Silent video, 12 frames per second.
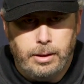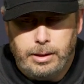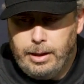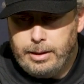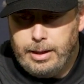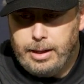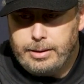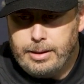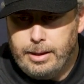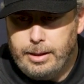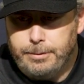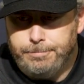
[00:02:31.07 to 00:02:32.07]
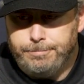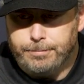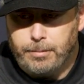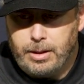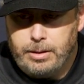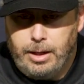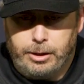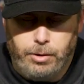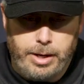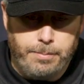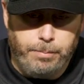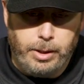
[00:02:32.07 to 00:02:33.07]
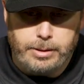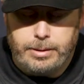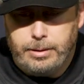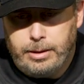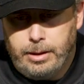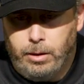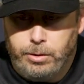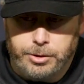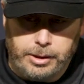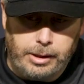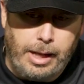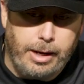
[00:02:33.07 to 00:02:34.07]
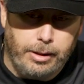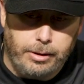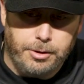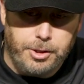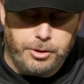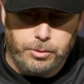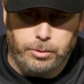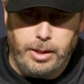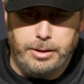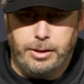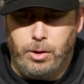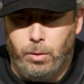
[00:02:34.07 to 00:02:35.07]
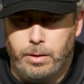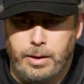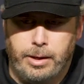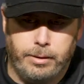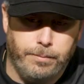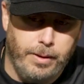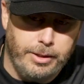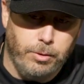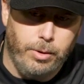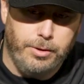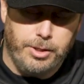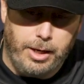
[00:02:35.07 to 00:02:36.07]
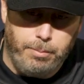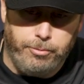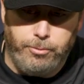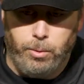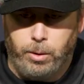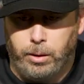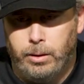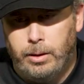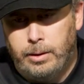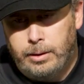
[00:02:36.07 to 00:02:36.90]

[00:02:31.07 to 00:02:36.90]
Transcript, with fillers: not not uh, not great. But you know there's a lot of logistical things that go in there. Things that we set up before.